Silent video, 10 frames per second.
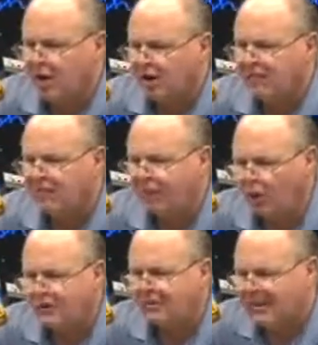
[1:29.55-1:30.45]
are
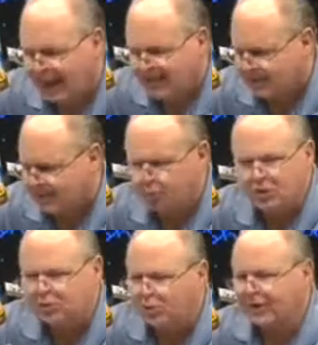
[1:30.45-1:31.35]
for the tax deal,
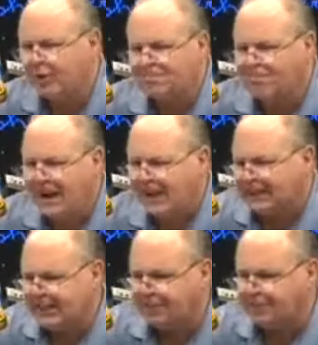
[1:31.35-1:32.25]
which we don't buy
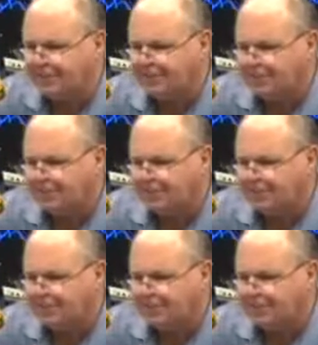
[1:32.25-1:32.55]
either.